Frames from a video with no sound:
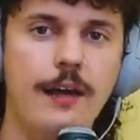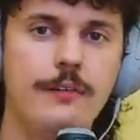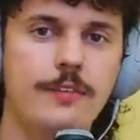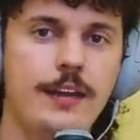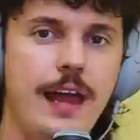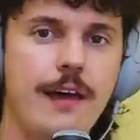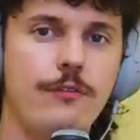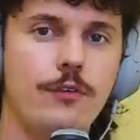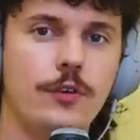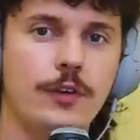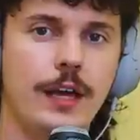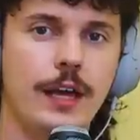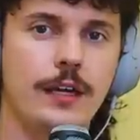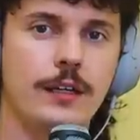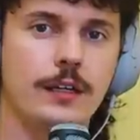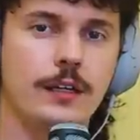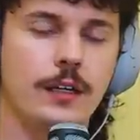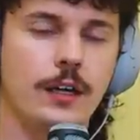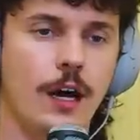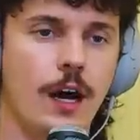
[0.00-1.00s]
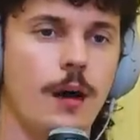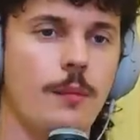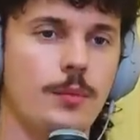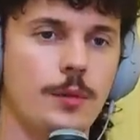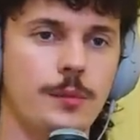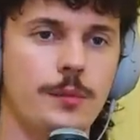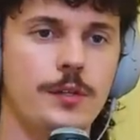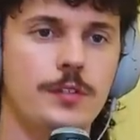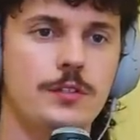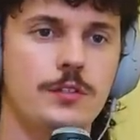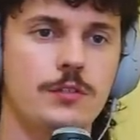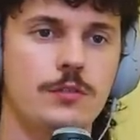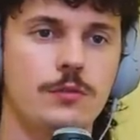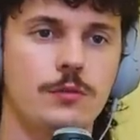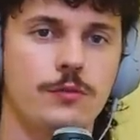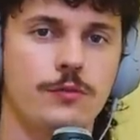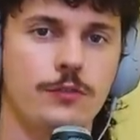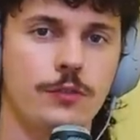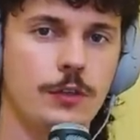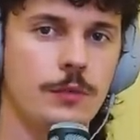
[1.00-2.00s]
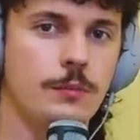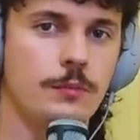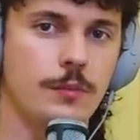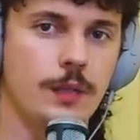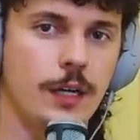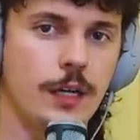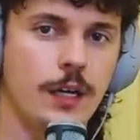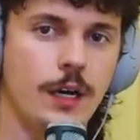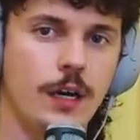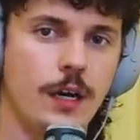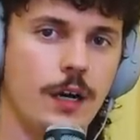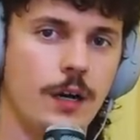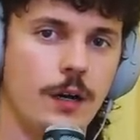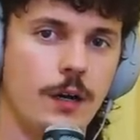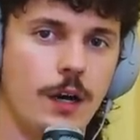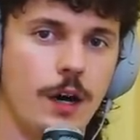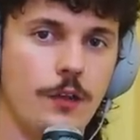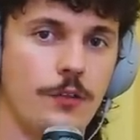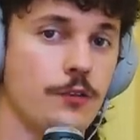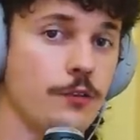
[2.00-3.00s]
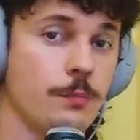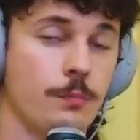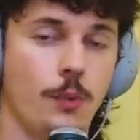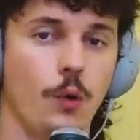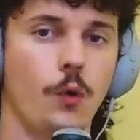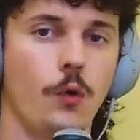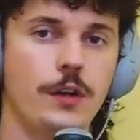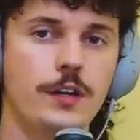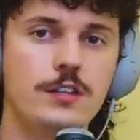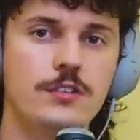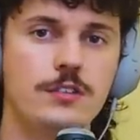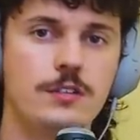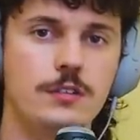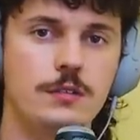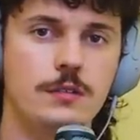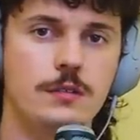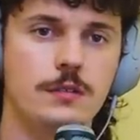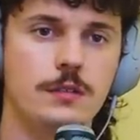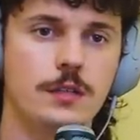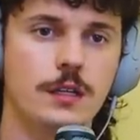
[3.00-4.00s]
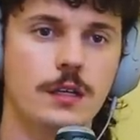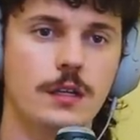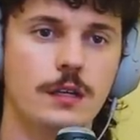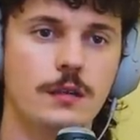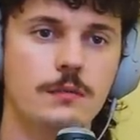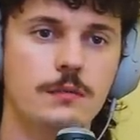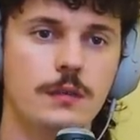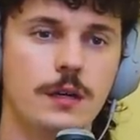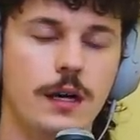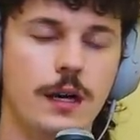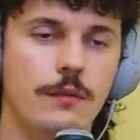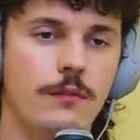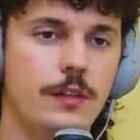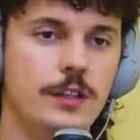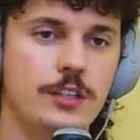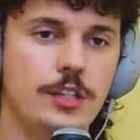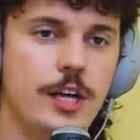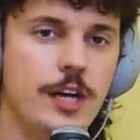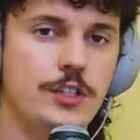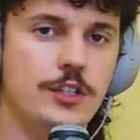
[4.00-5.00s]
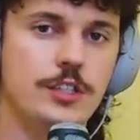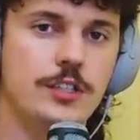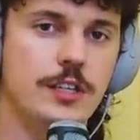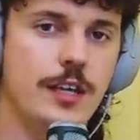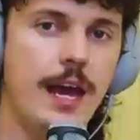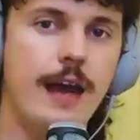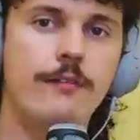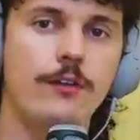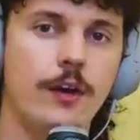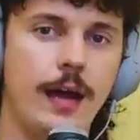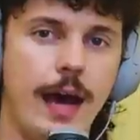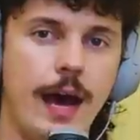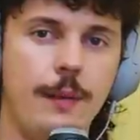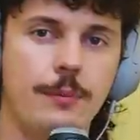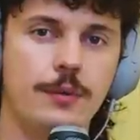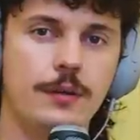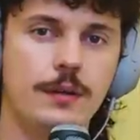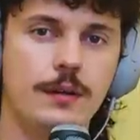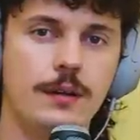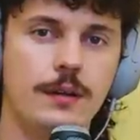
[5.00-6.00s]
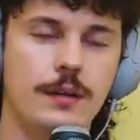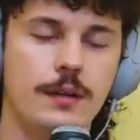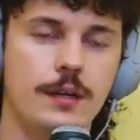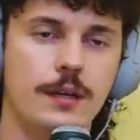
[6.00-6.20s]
never get compliments from like other boys, you know, it just never happened.